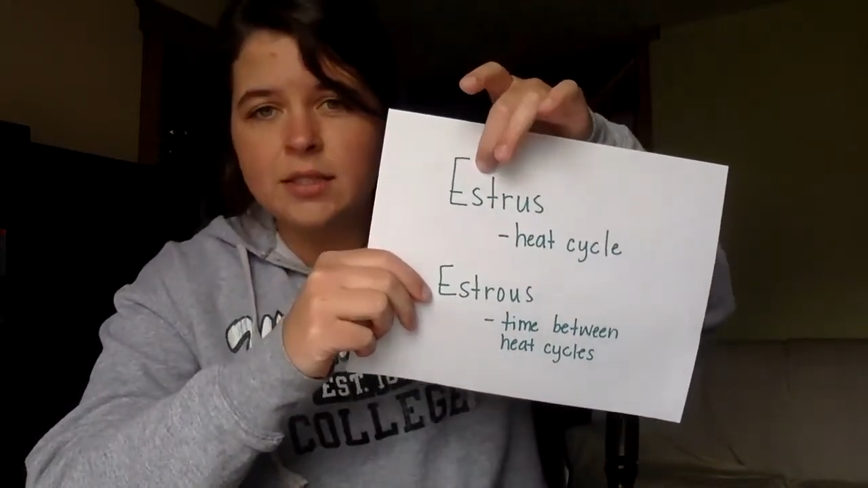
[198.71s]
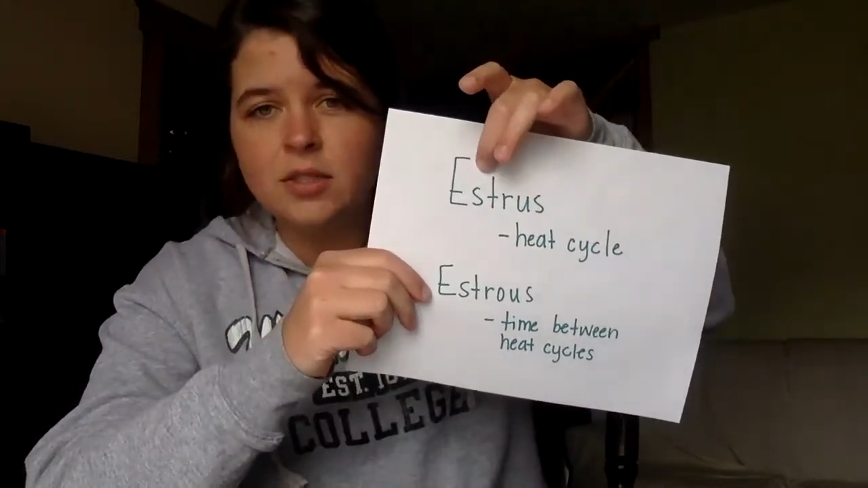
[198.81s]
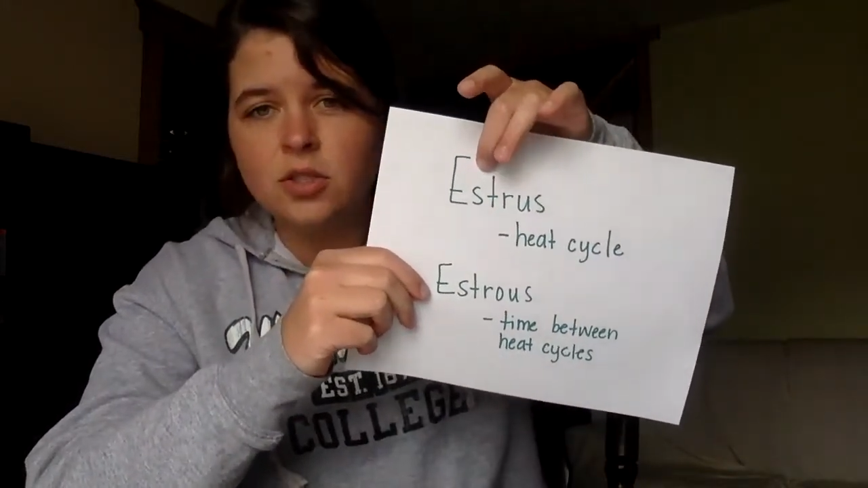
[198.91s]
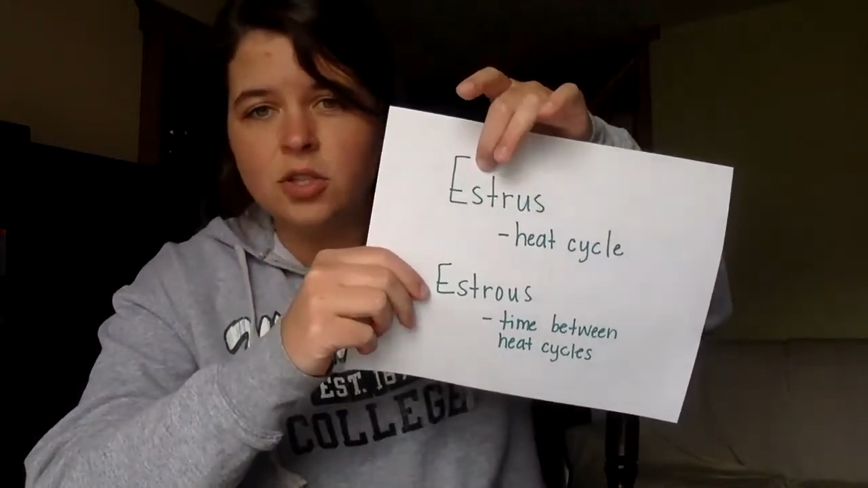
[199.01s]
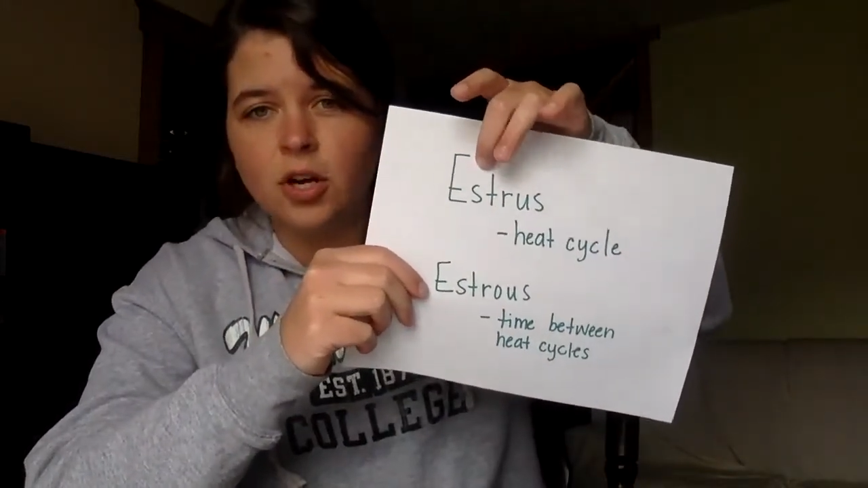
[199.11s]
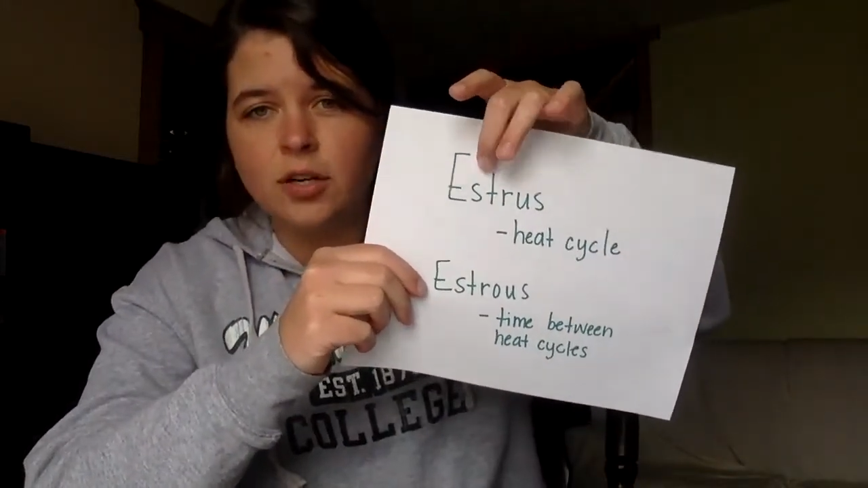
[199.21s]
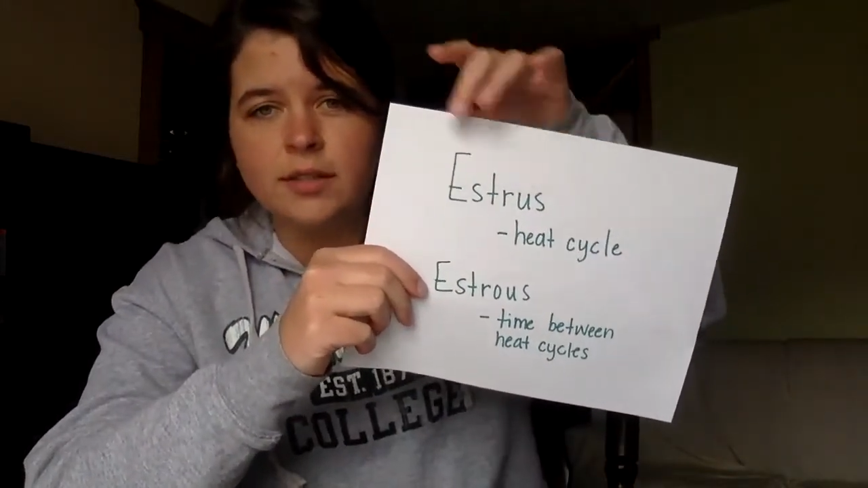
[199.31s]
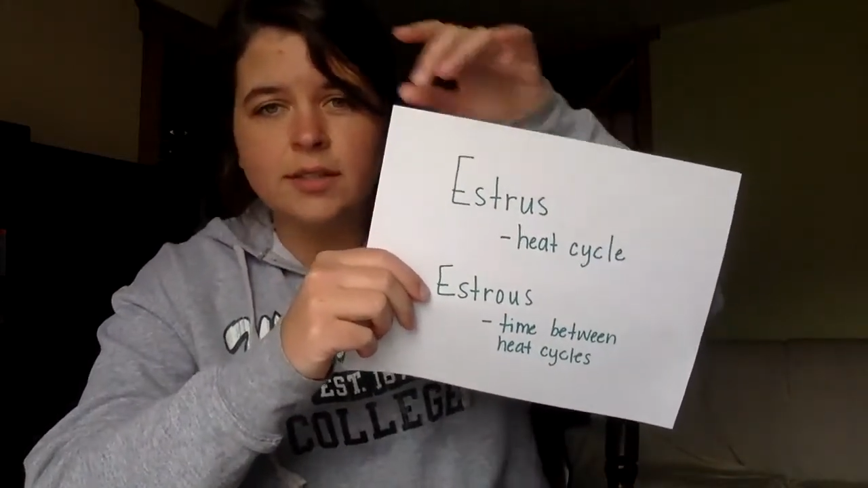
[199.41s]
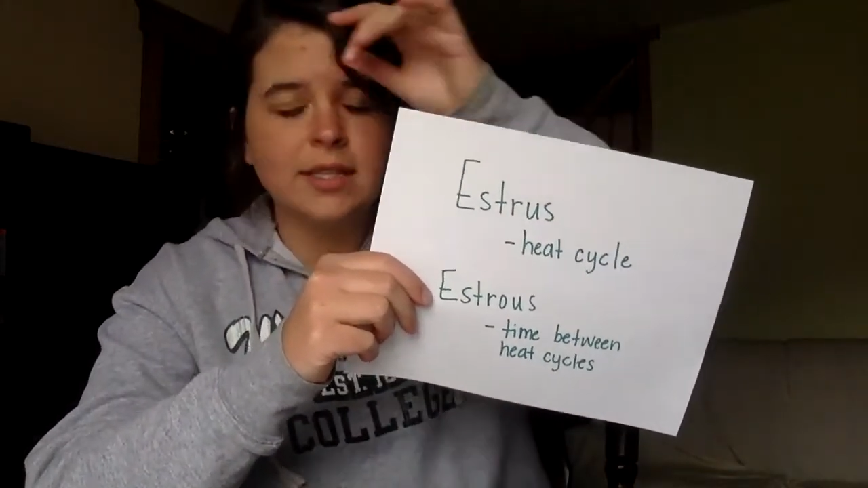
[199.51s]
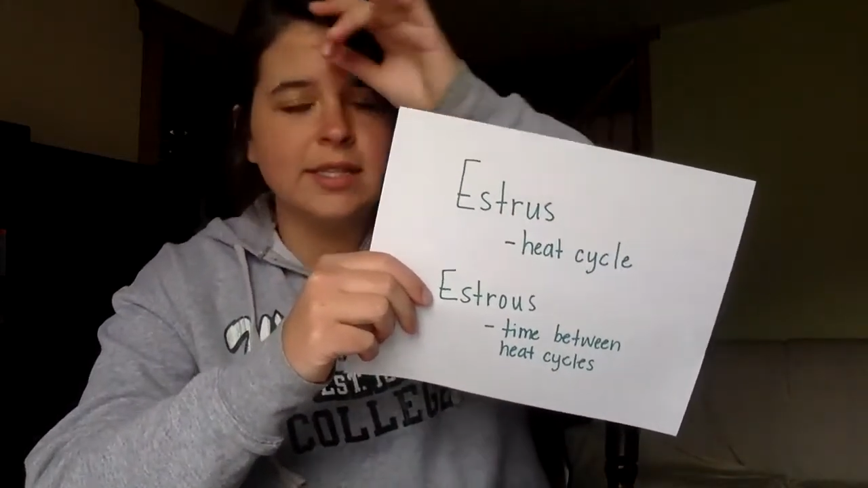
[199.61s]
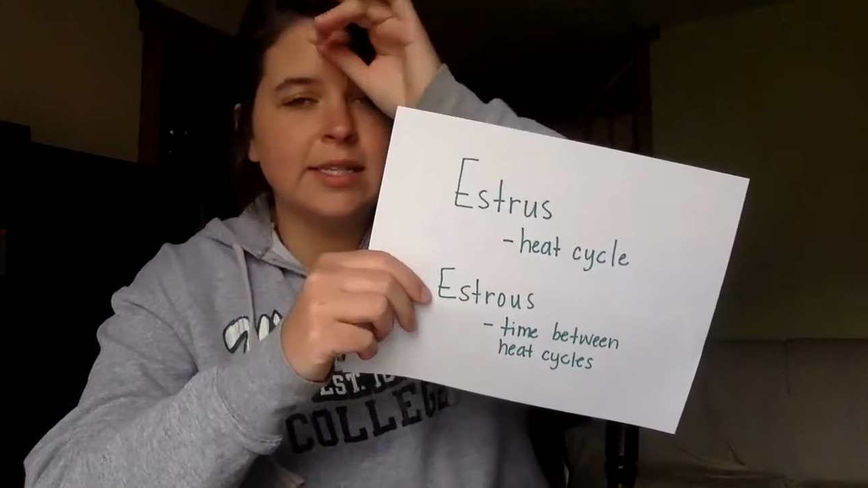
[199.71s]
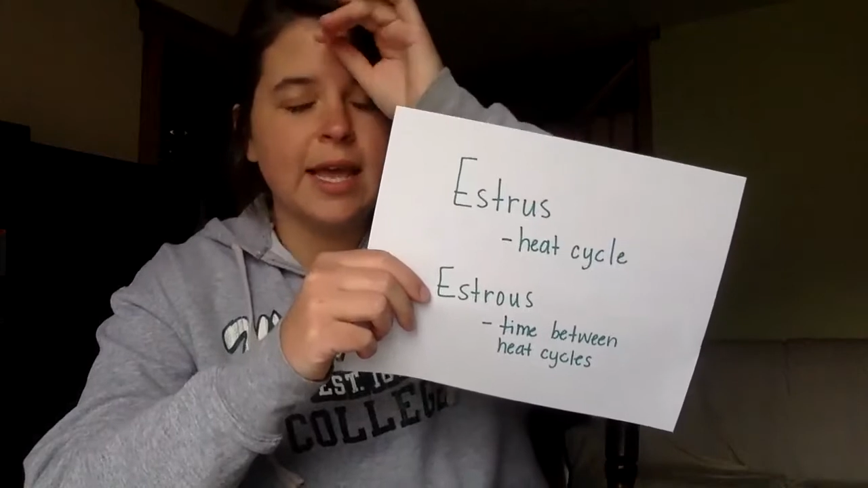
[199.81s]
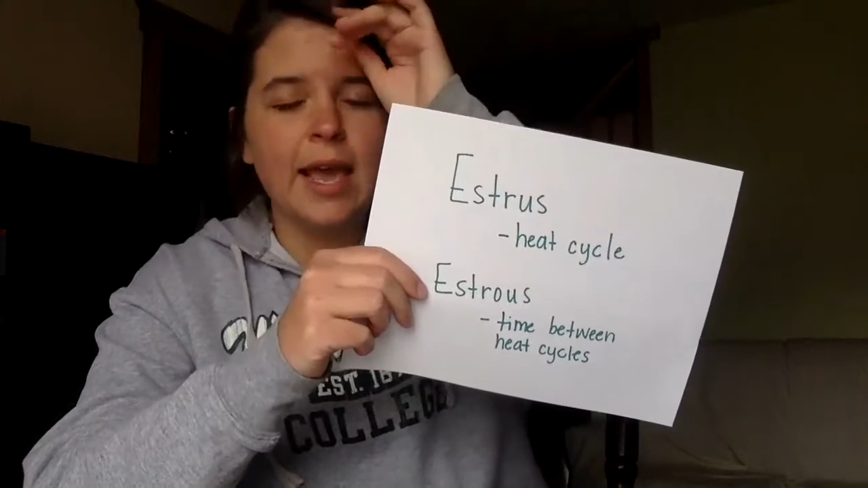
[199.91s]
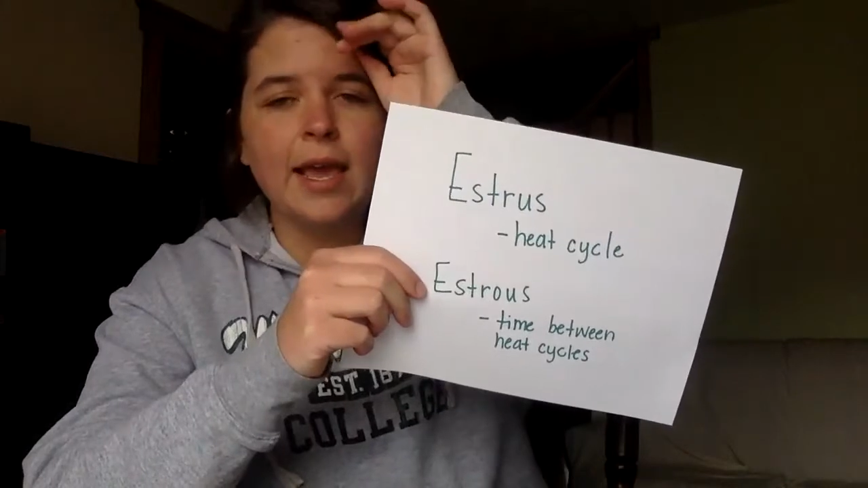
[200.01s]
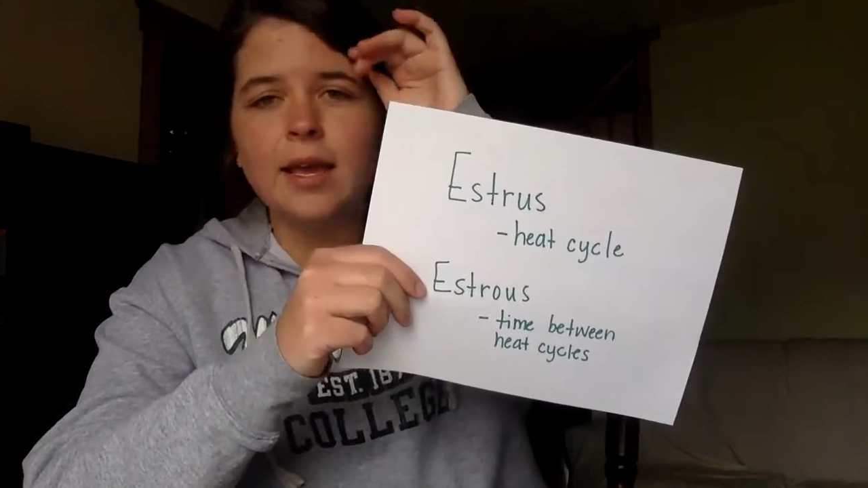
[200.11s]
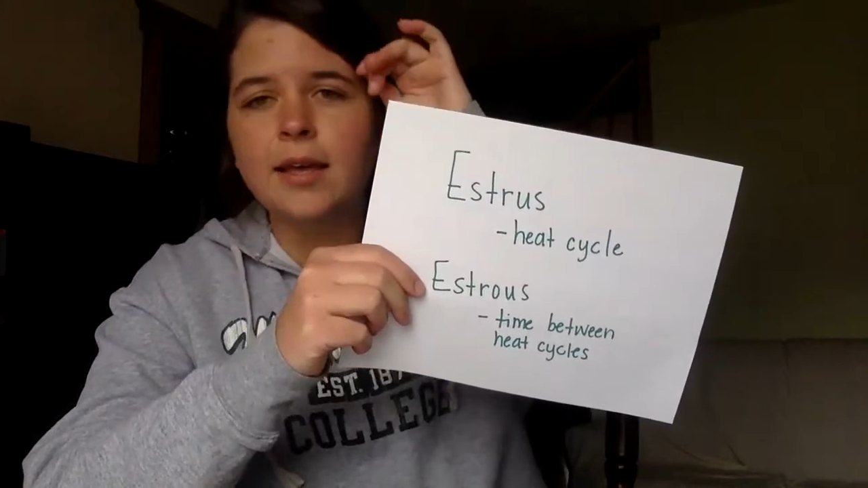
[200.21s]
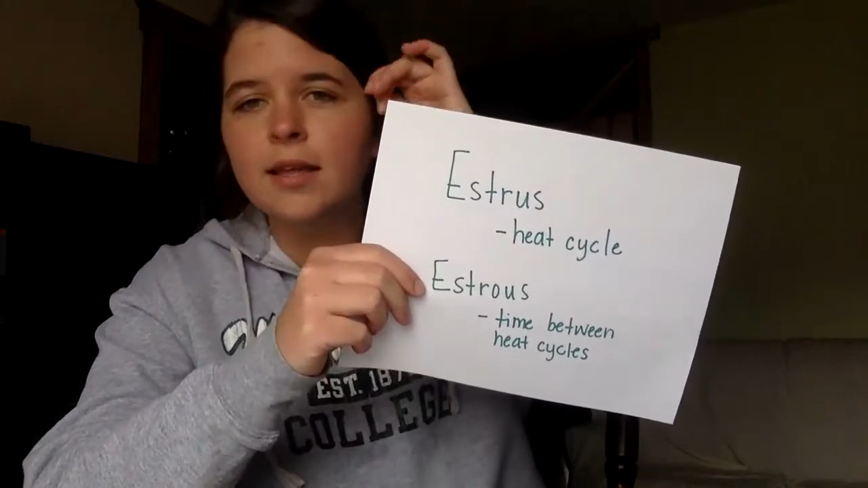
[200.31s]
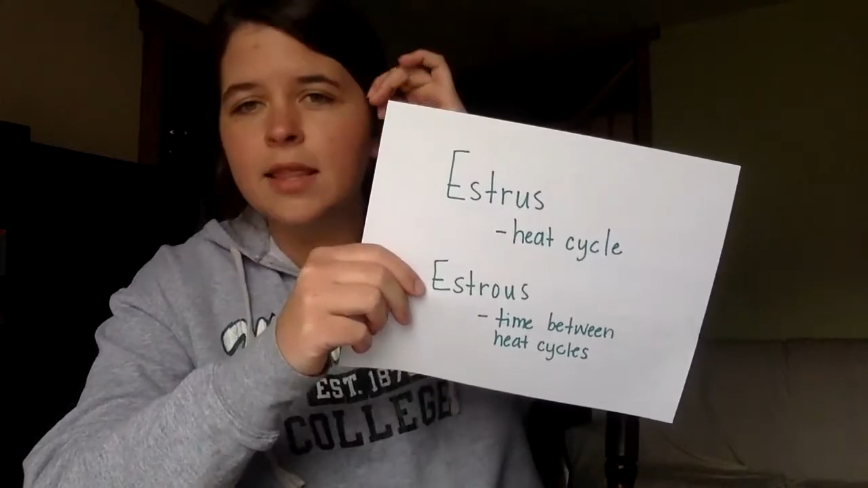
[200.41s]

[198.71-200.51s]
starts the day